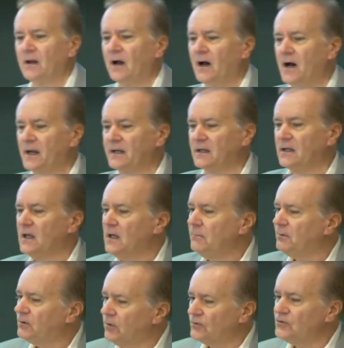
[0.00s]
Arnie,
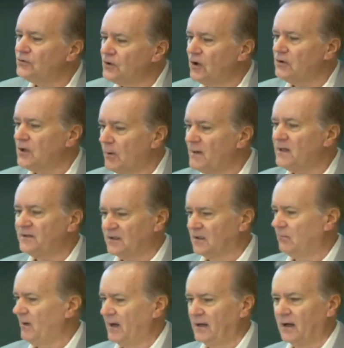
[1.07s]
because you don't know anything
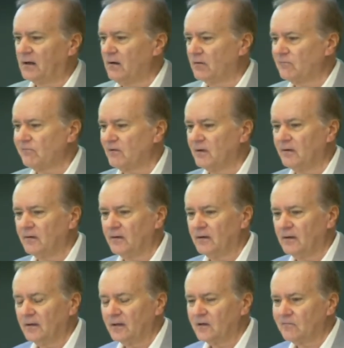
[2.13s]
about our country.
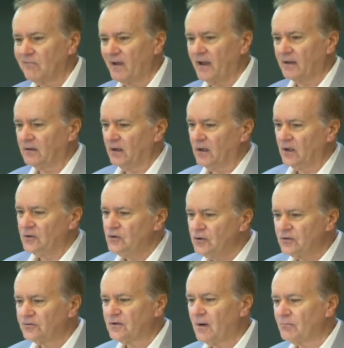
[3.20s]
Greg,
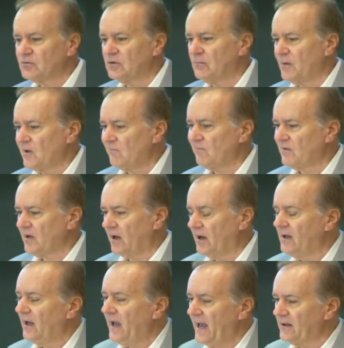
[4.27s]
you just come to
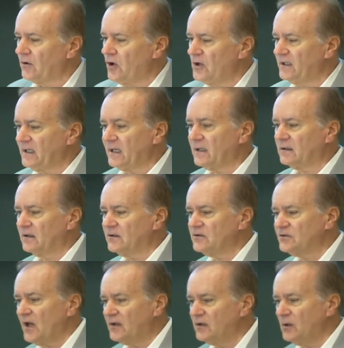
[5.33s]
America and learning
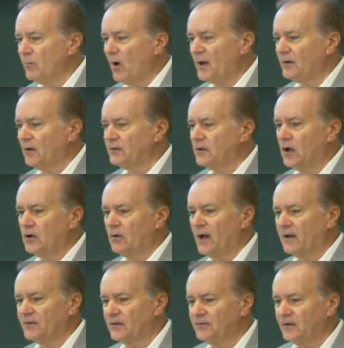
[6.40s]
English, and you might not know
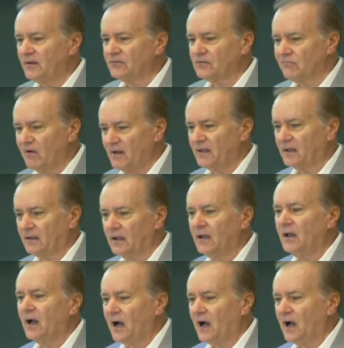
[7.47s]
how the things are running,